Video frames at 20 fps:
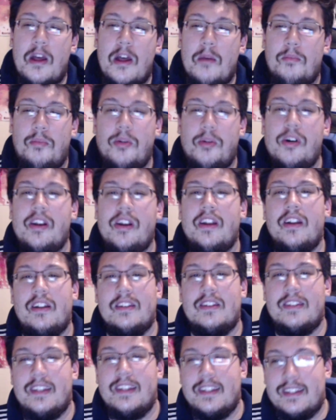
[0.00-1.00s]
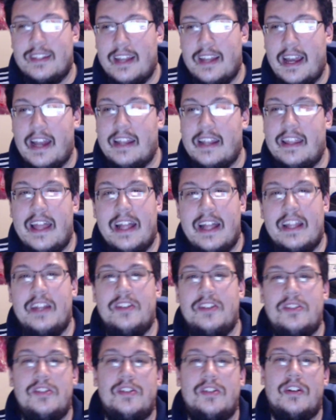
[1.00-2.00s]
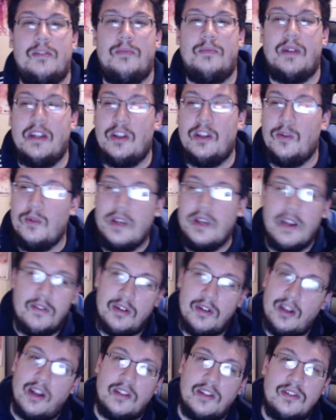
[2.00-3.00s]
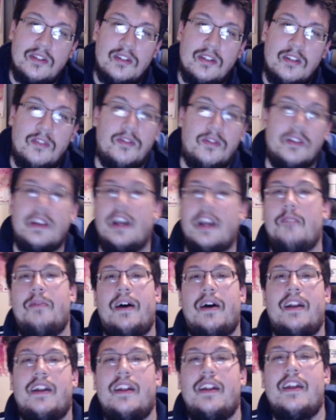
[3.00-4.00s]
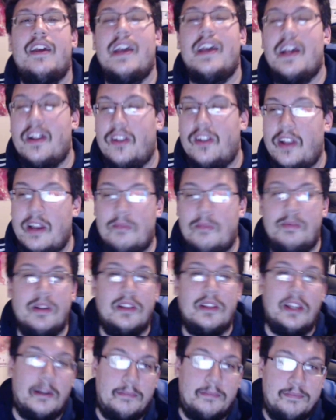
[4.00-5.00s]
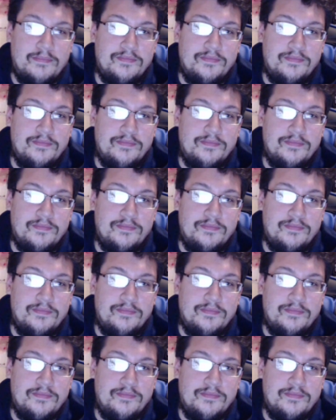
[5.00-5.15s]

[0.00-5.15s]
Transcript: put it to the side. That is your money you never touch. You forget about it, let it build up.